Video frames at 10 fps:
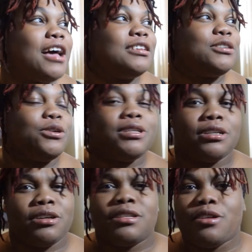So
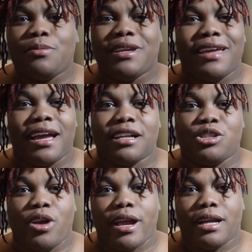it's gonna be like a
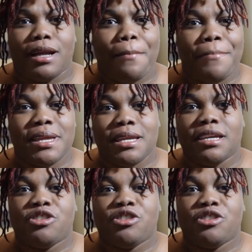mini